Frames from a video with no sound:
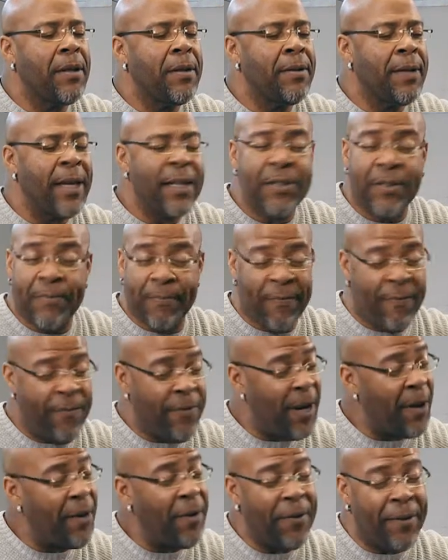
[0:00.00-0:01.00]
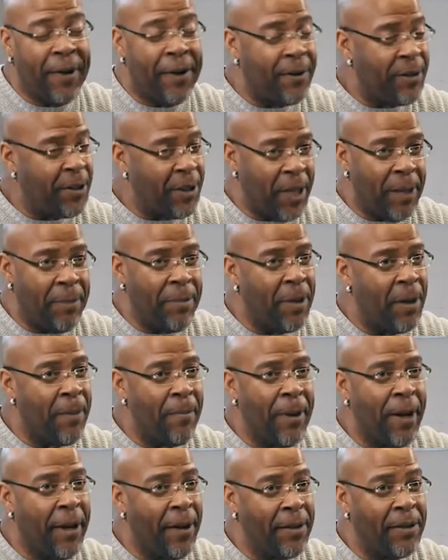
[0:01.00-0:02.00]
that's very, very cheap
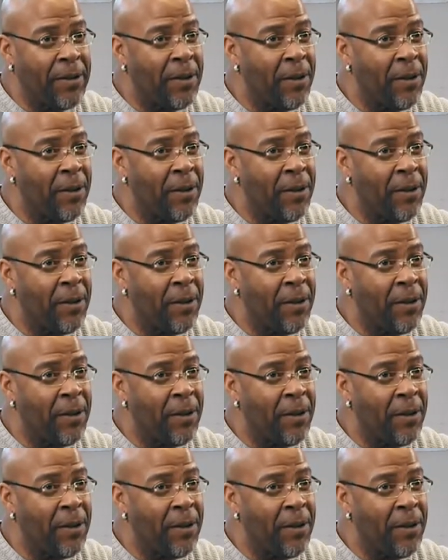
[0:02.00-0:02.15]
compared